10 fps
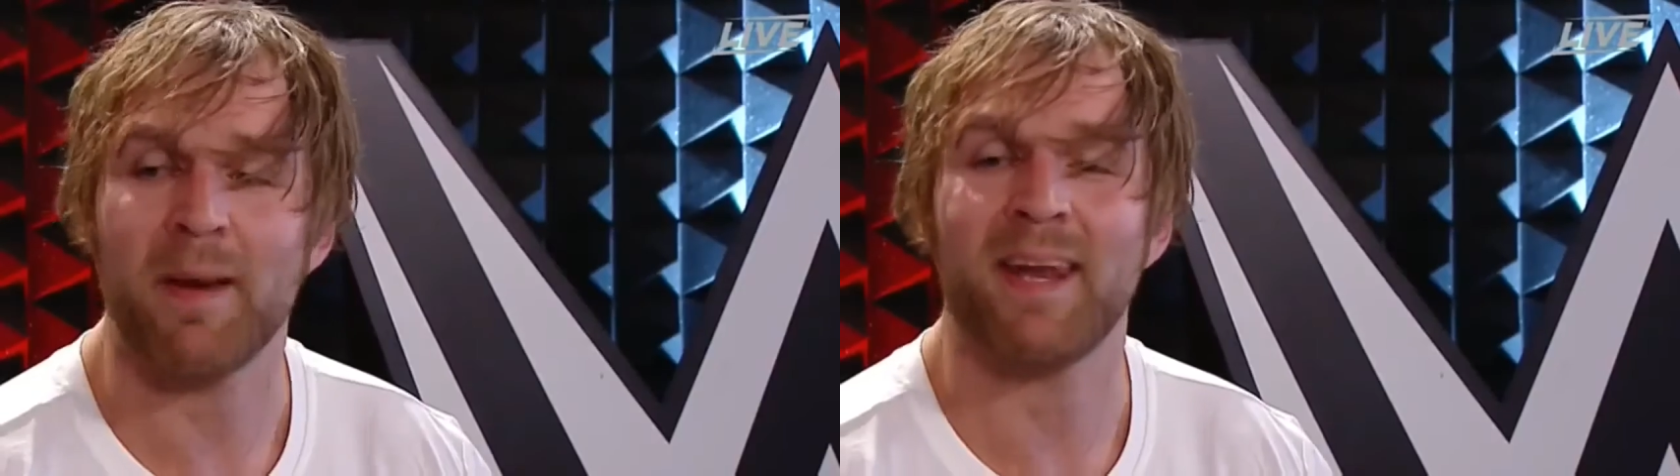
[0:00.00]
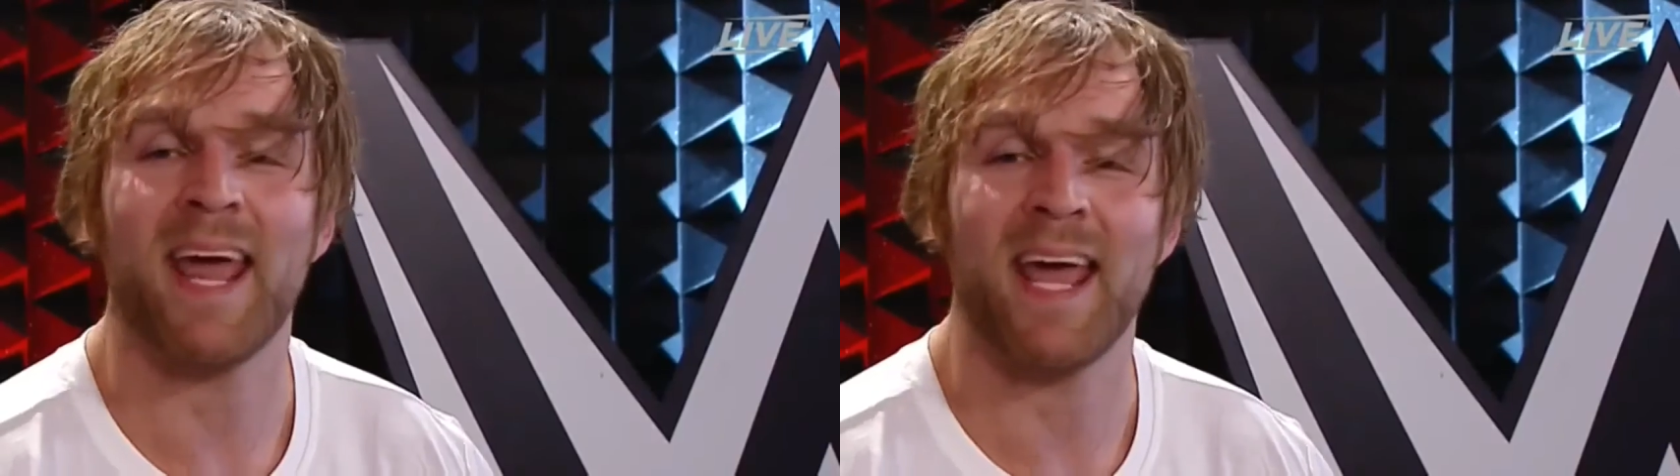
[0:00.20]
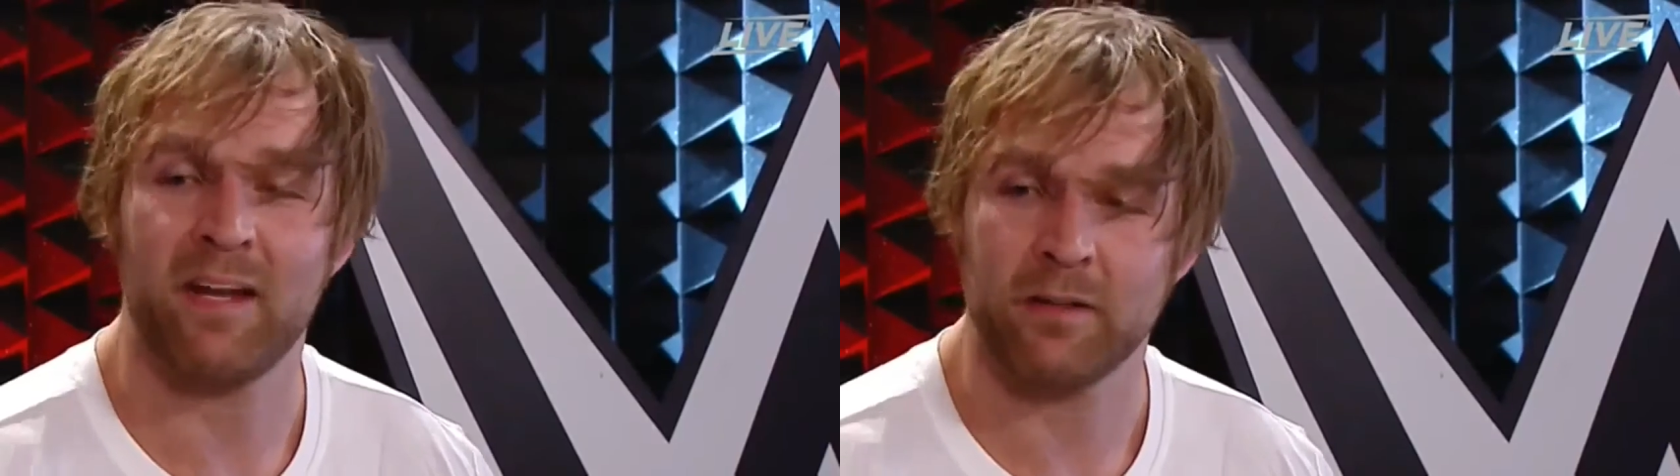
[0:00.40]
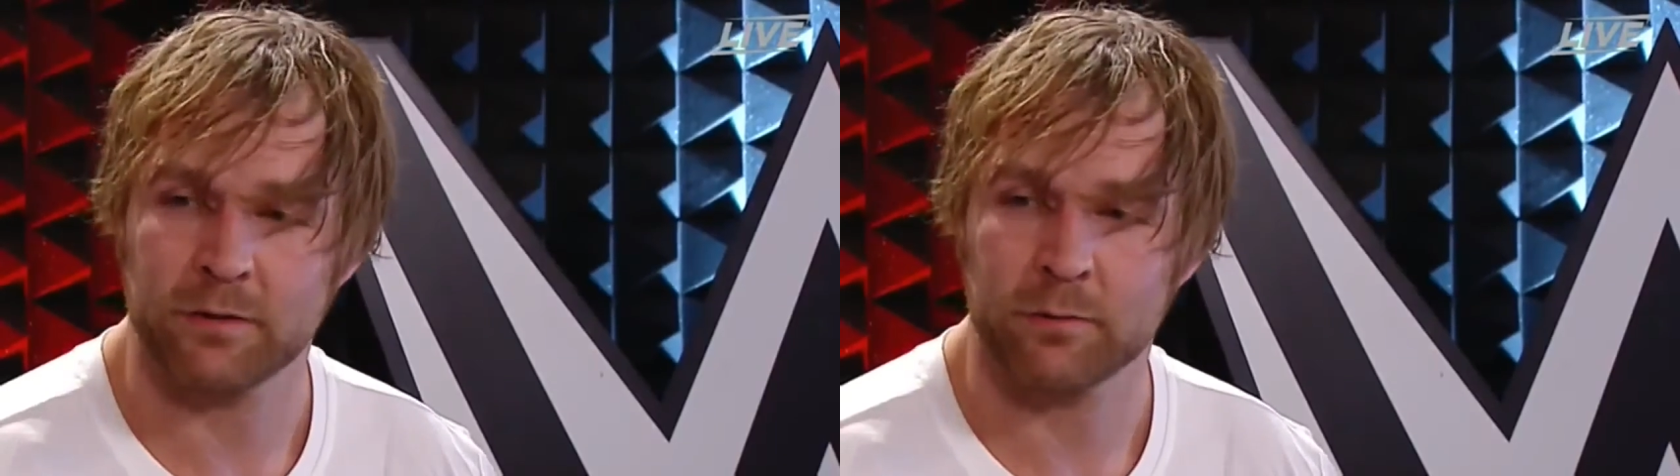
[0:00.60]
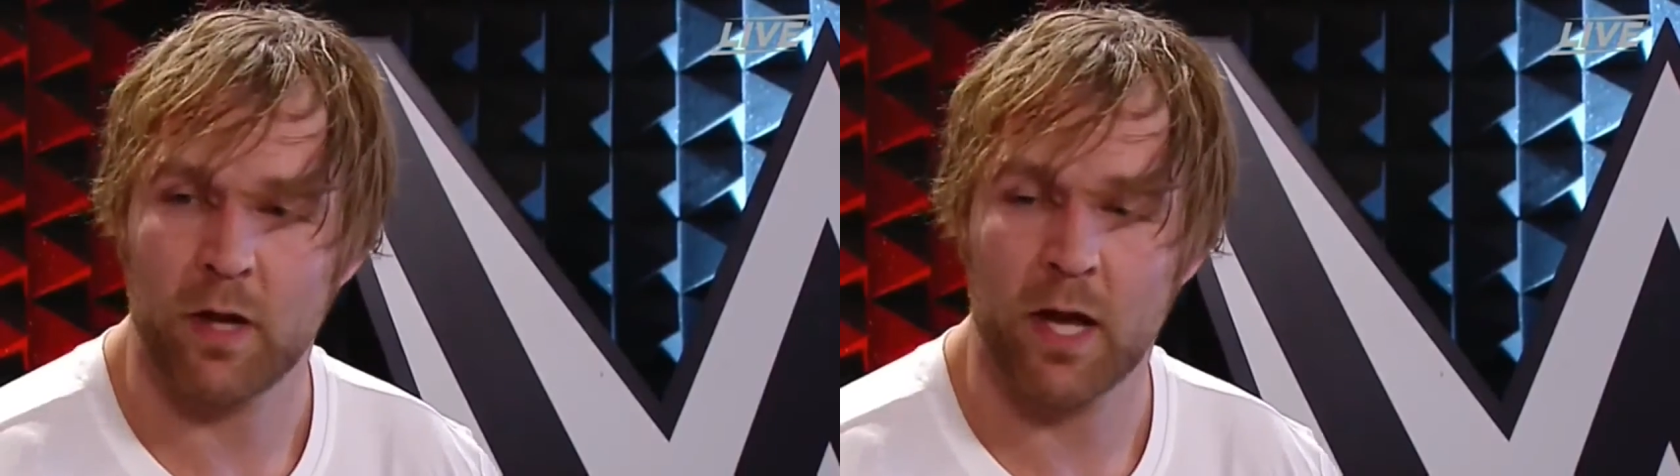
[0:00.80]
went
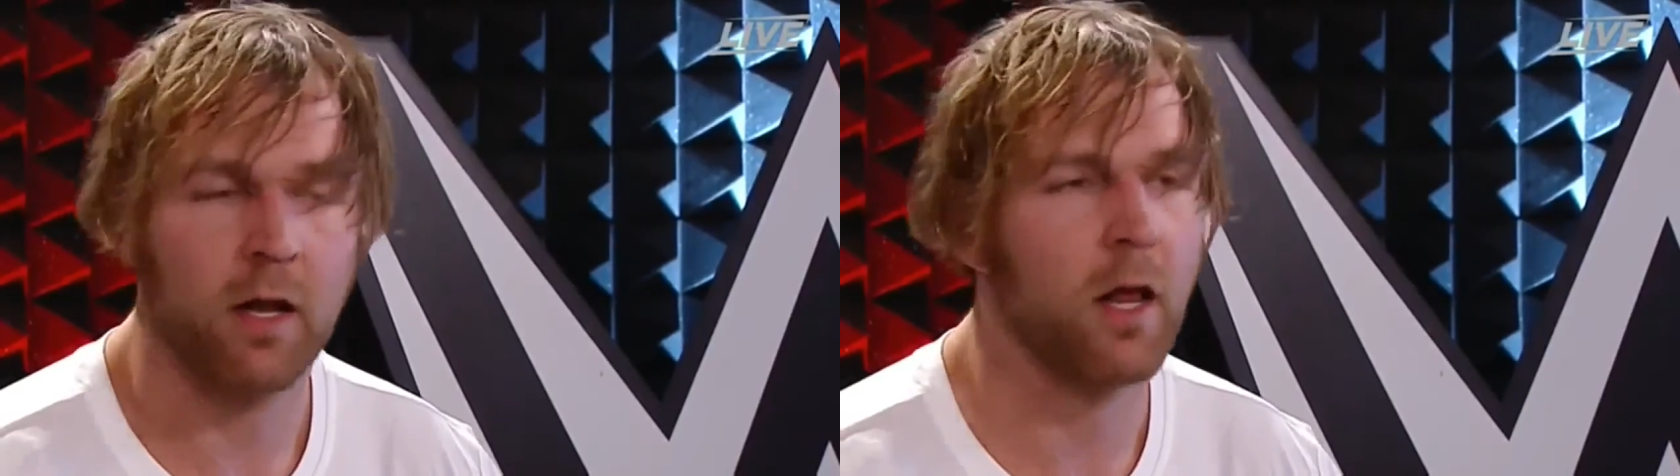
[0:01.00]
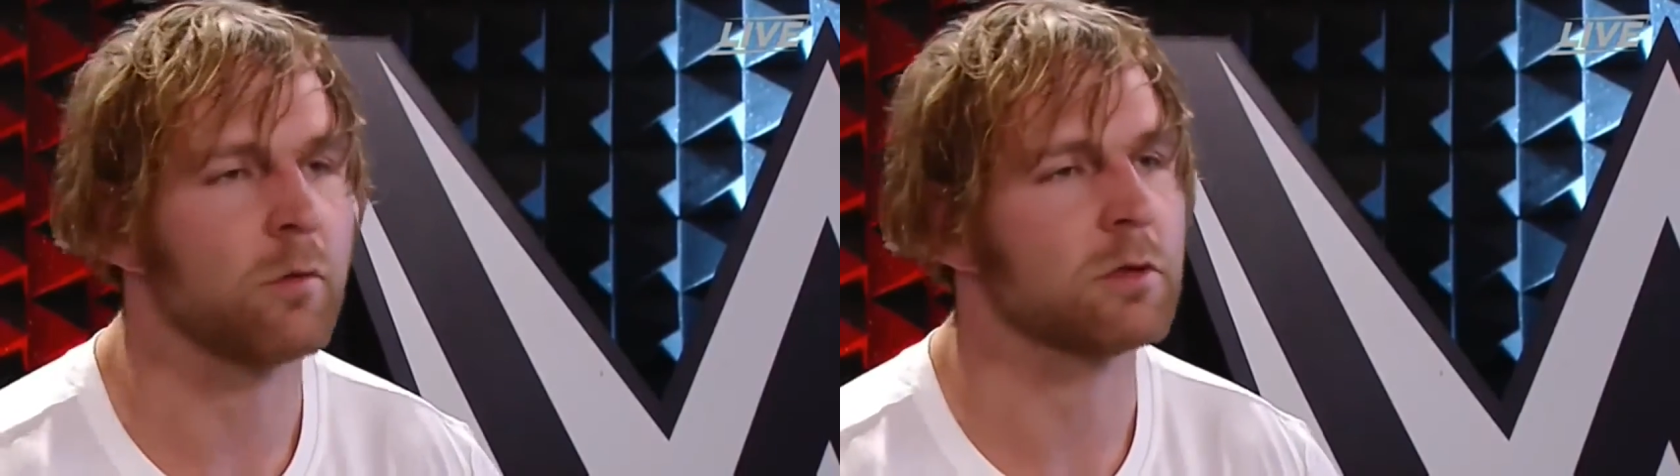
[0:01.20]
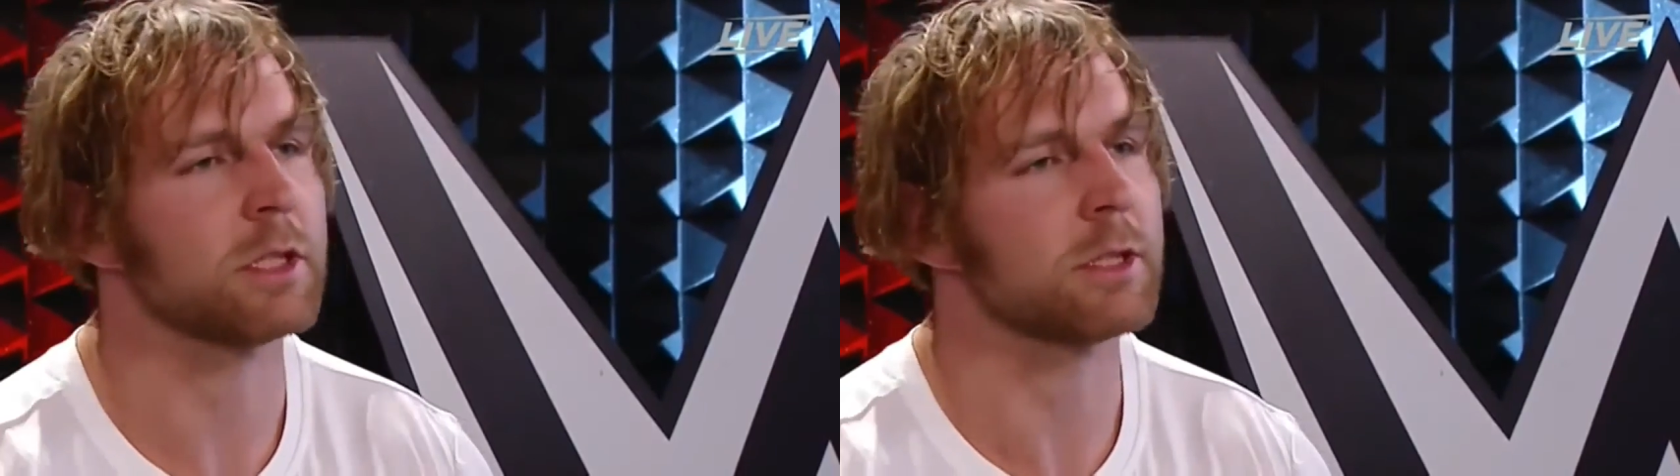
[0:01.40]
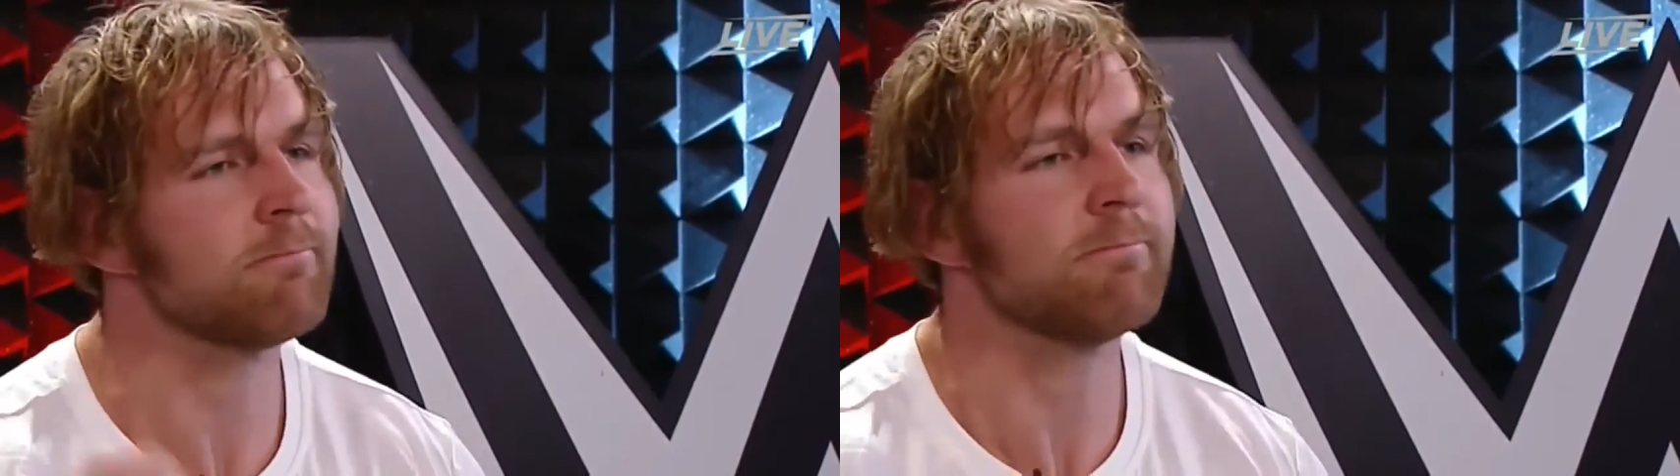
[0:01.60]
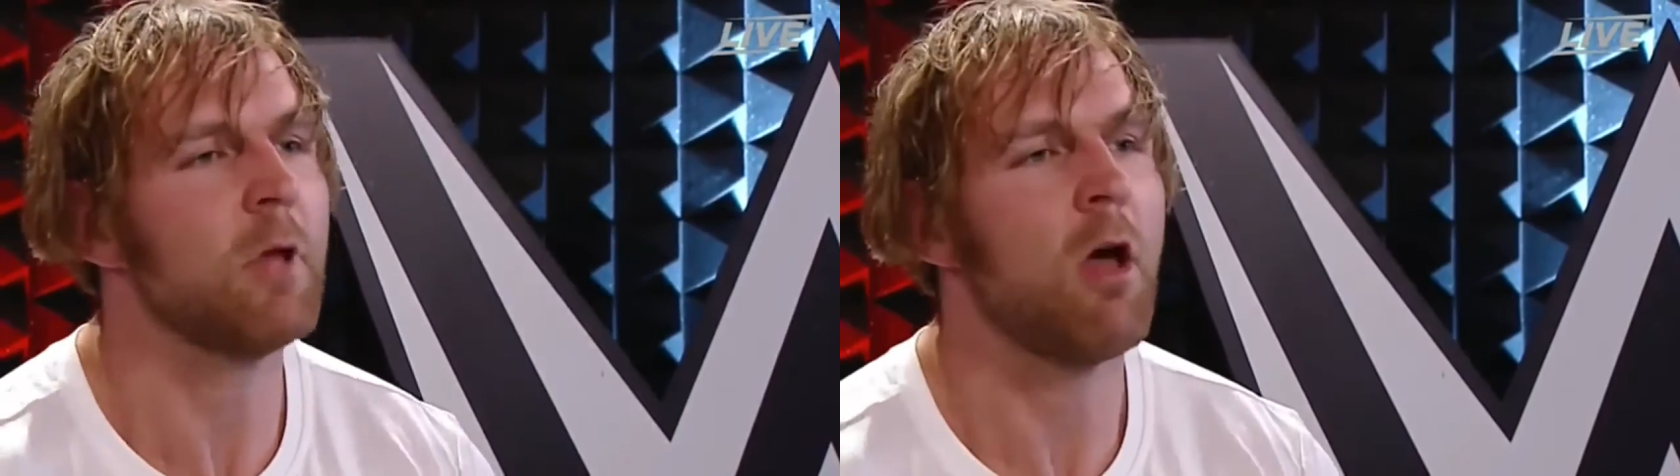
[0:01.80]
bananas, right? And I was
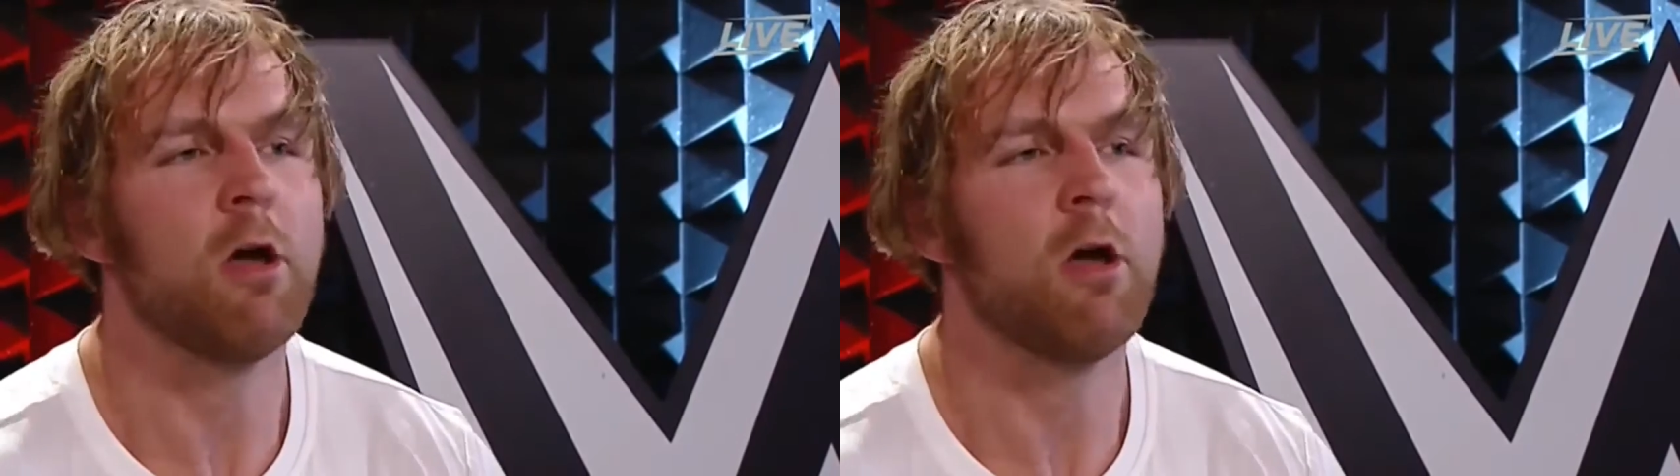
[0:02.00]
like,